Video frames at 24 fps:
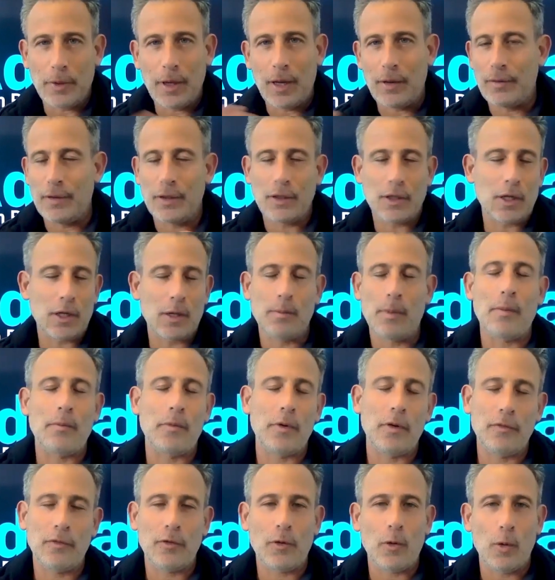They have these
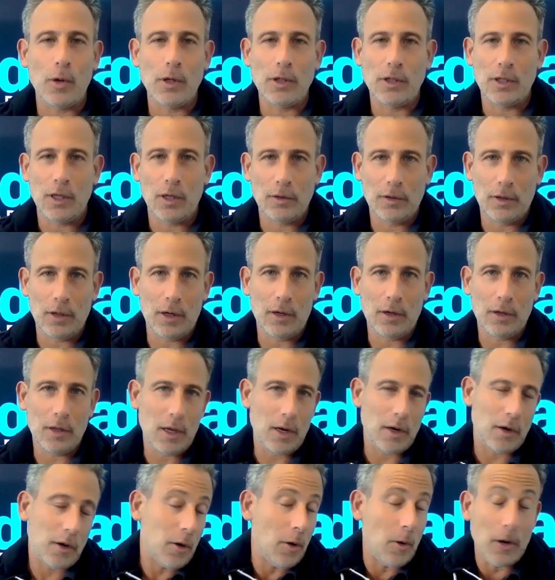commemorative coins out there
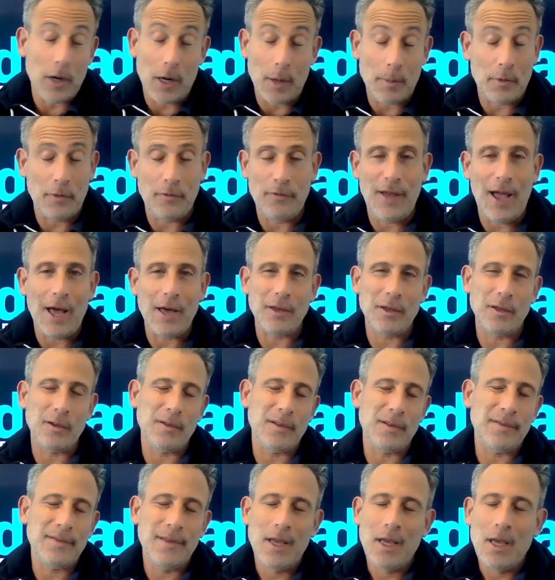that are going up in
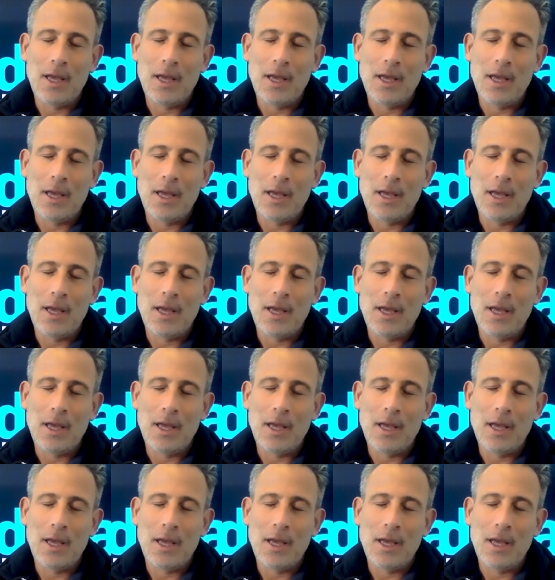value.